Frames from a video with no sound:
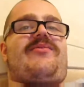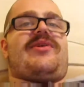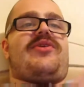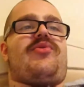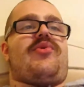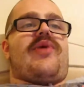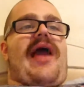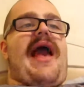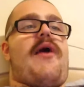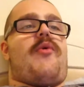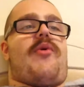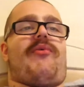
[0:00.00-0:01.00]
would you,
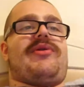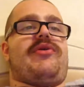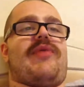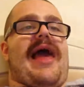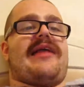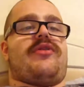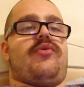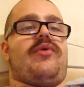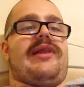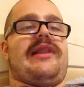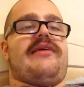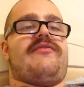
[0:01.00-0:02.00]
how would you like to
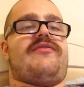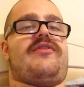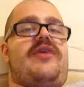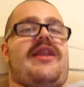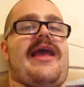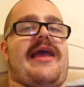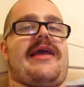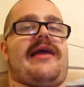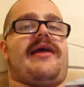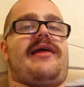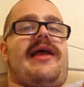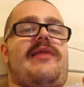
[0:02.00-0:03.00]
live today?
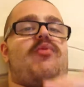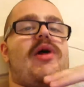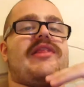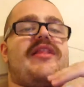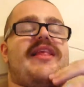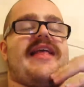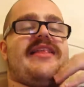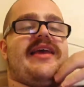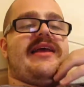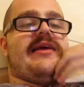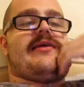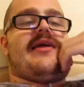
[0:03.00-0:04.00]
In what
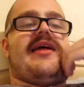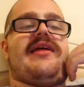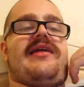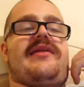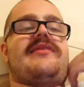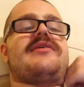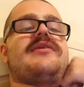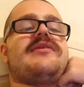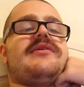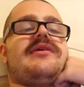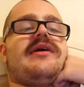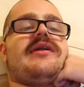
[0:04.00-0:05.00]
setting?
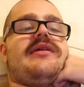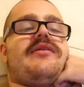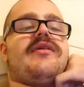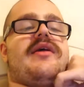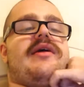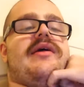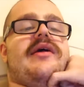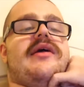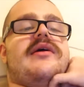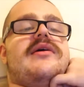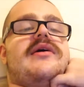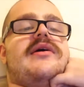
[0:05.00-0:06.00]
And I
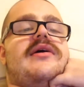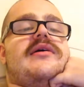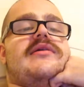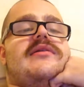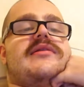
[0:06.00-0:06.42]
say, uh,